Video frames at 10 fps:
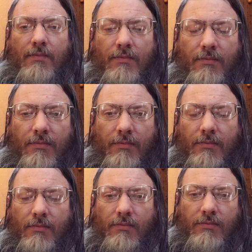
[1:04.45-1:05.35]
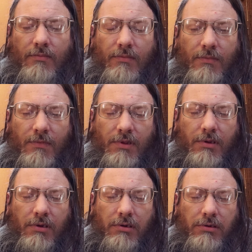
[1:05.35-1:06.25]

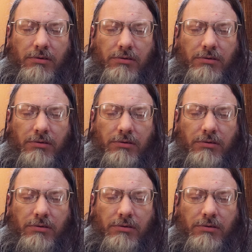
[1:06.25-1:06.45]
[no speech]